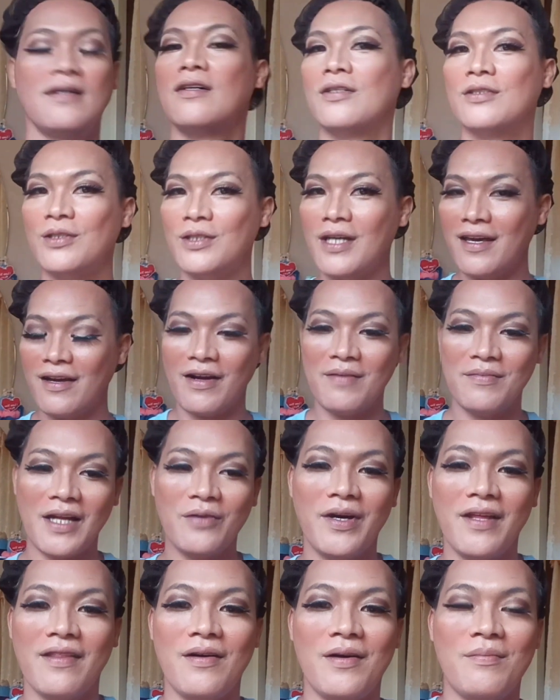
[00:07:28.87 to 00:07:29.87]
So yeah, here I'm done
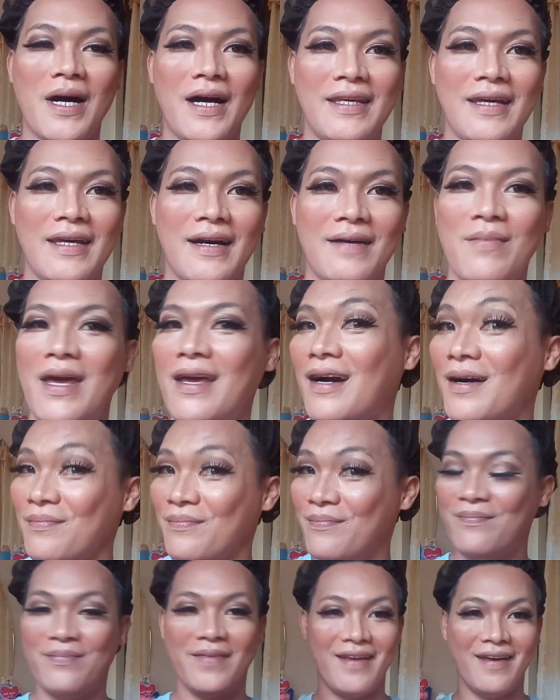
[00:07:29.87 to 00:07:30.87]
with my makeup.
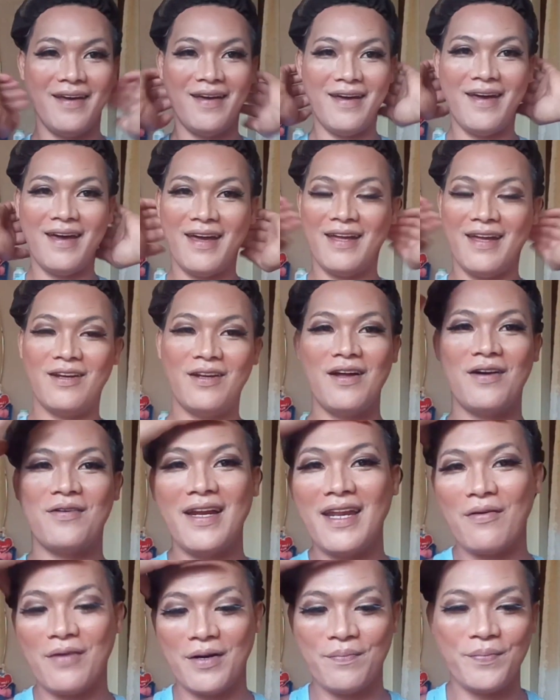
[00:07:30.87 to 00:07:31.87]
And right
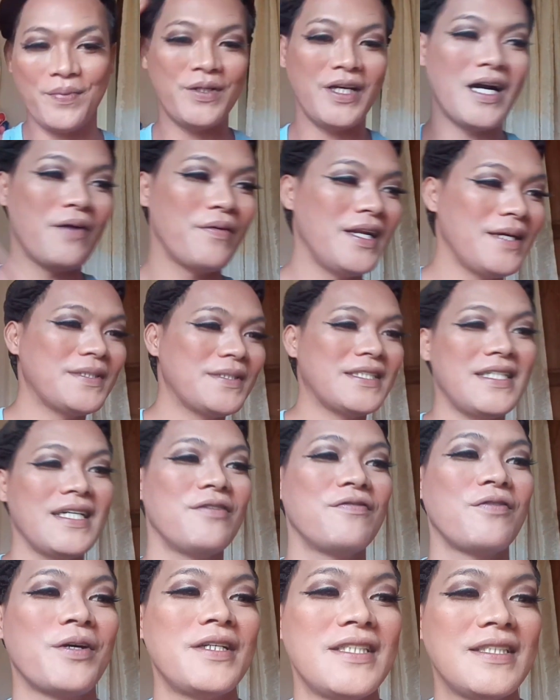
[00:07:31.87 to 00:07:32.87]
now we're putting our lipstick,
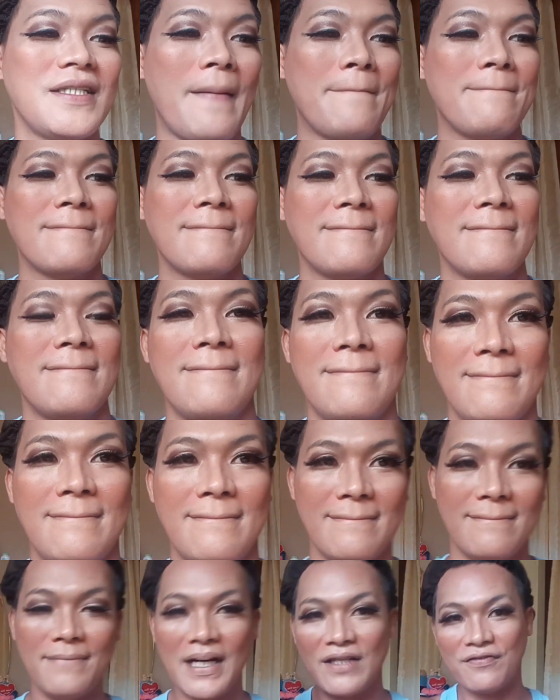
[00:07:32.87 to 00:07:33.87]
of course.
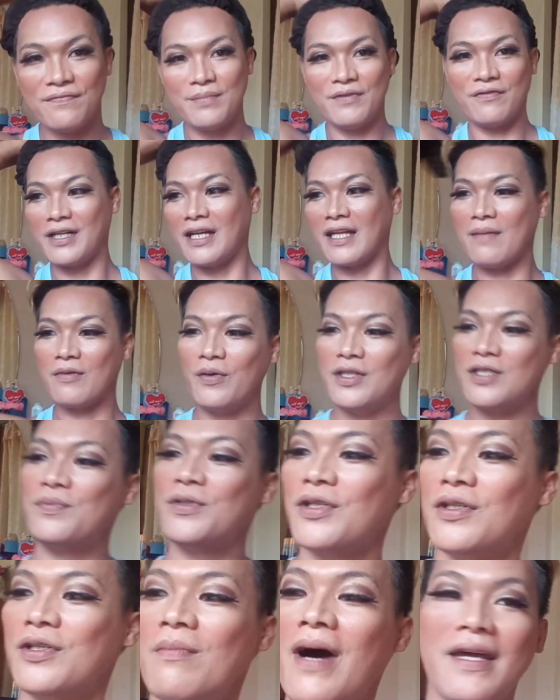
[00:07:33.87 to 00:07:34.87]
But before that, I'm going to
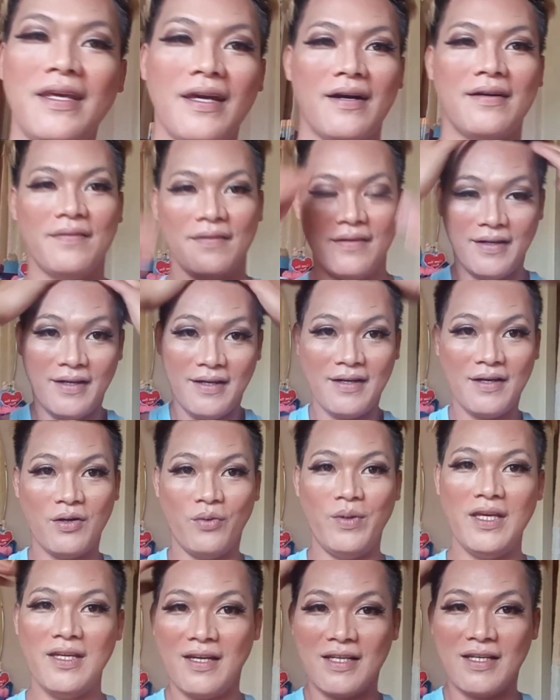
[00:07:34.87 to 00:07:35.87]
put on my
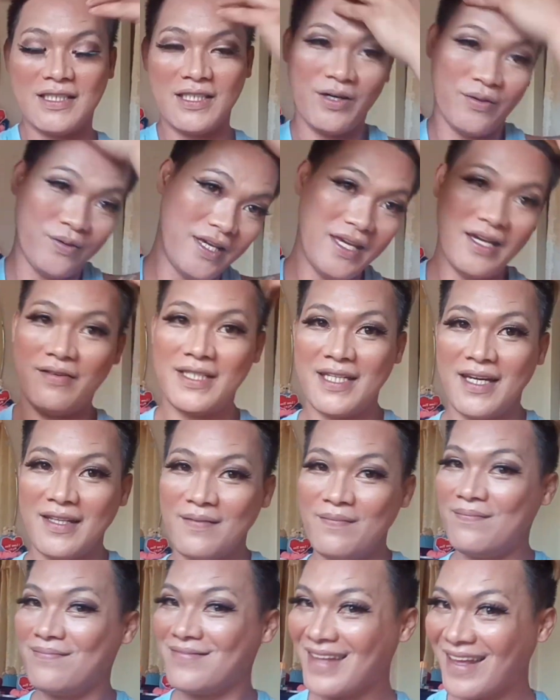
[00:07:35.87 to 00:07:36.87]
wig. So here is it.
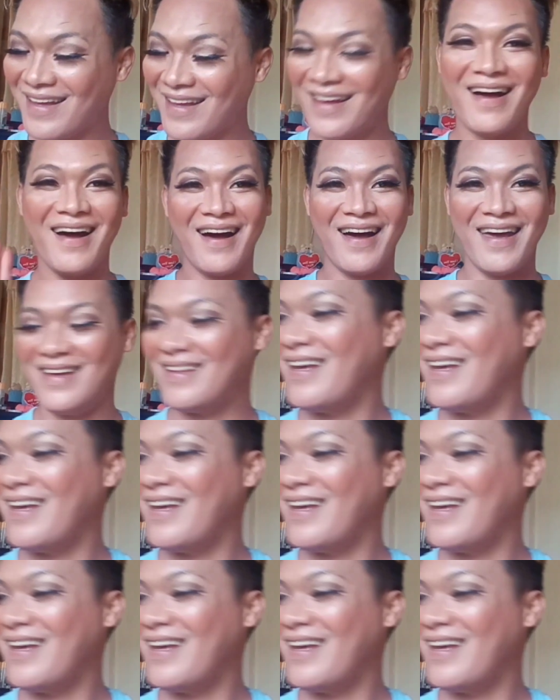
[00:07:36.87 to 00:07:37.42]
Hi,